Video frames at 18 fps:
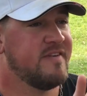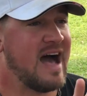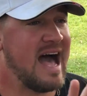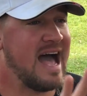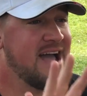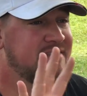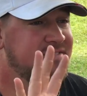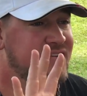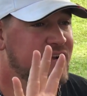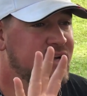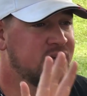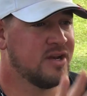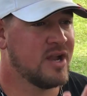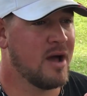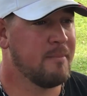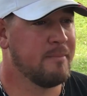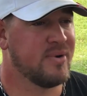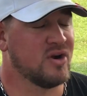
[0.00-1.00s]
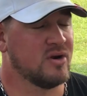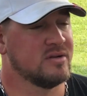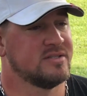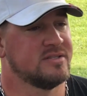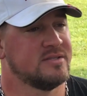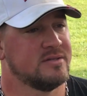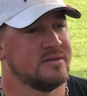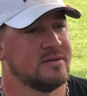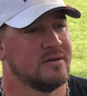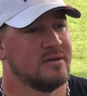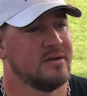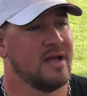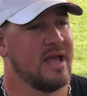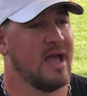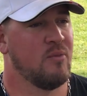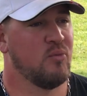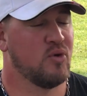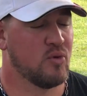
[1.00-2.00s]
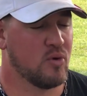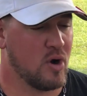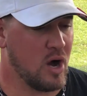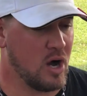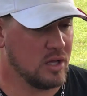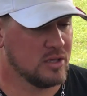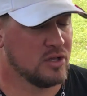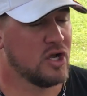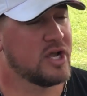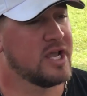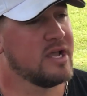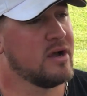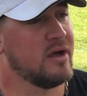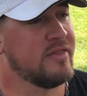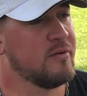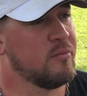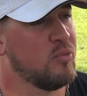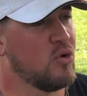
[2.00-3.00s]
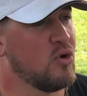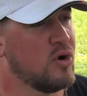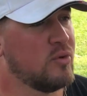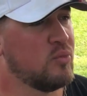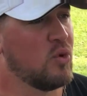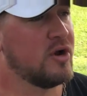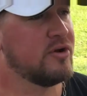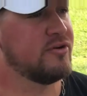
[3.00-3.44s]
five numbers and we were all looking on the board